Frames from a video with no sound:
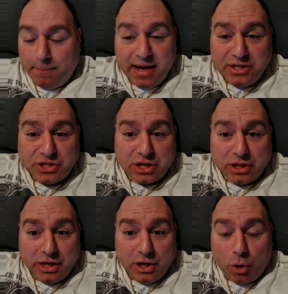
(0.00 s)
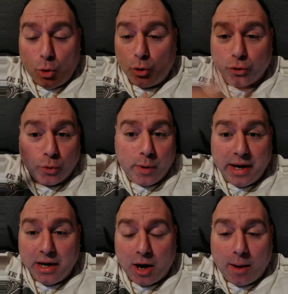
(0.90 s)
Basically, all the
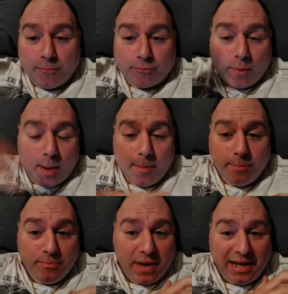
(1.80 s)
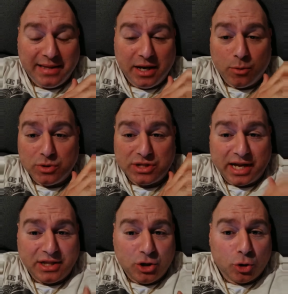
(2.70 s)
way up from, I think it was
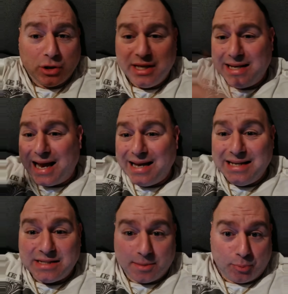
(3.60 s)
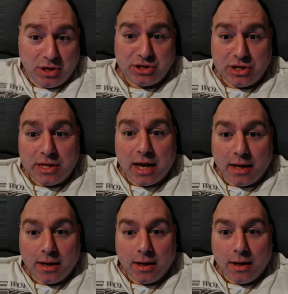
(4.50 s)
like the early 90s to present
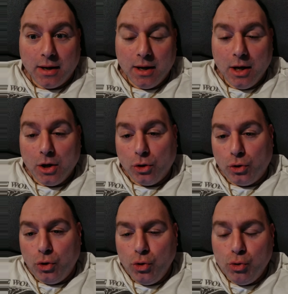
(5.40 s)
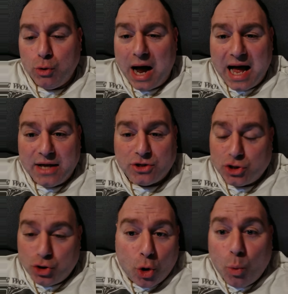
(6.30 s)
day. Lou
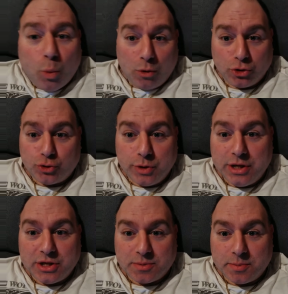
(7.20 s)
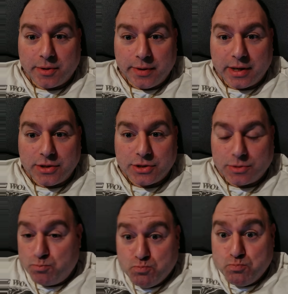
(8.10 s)
has no Wall Street
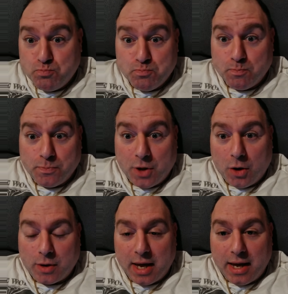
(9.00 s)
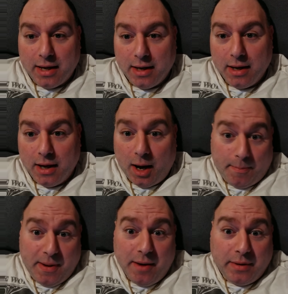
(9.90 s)
experience. Okay?
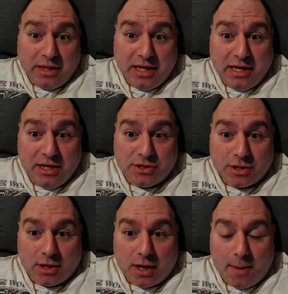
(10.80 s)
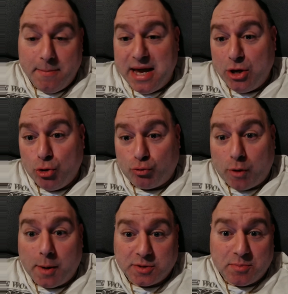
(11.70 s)
Apparently, he's a man who
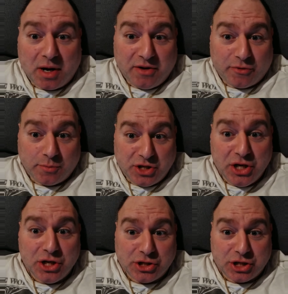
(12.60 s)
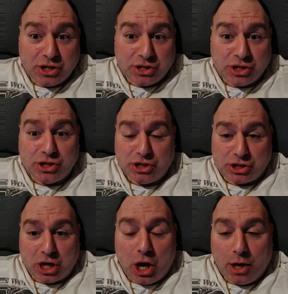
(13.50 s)
robs money from senior citizens.
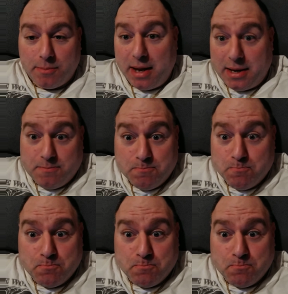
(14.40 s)
He's a con man.